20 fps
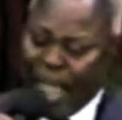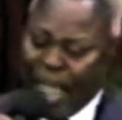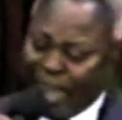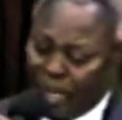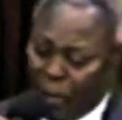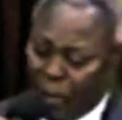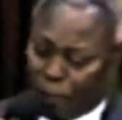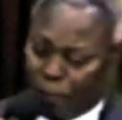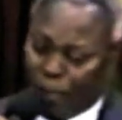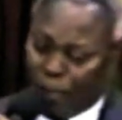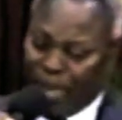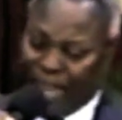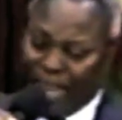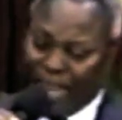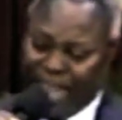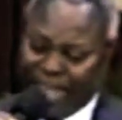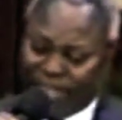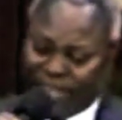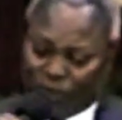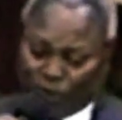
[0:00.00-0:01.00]
and he
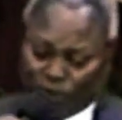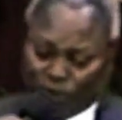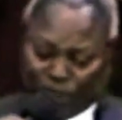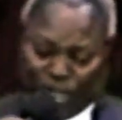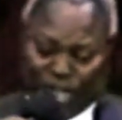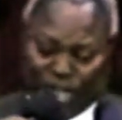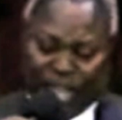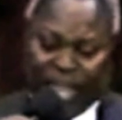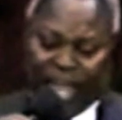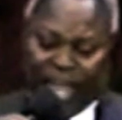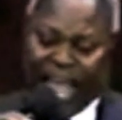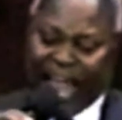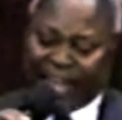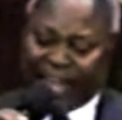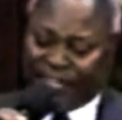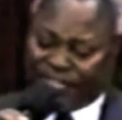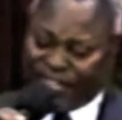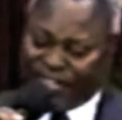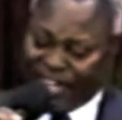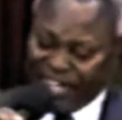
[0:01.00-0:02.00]
placed
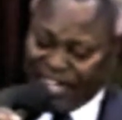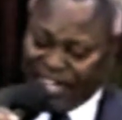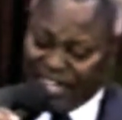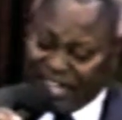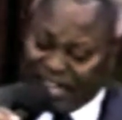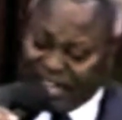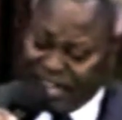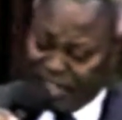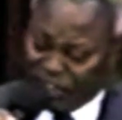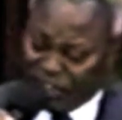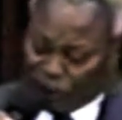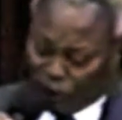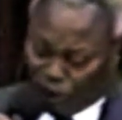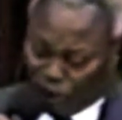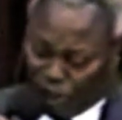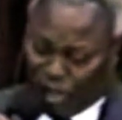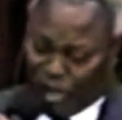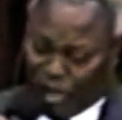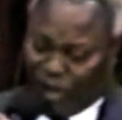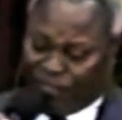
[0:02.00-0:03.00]
at the
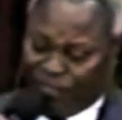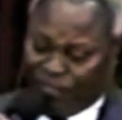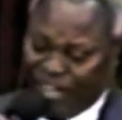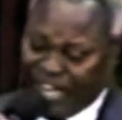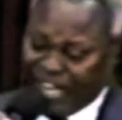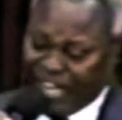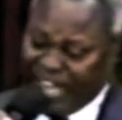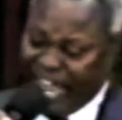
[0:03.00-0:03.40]
east of the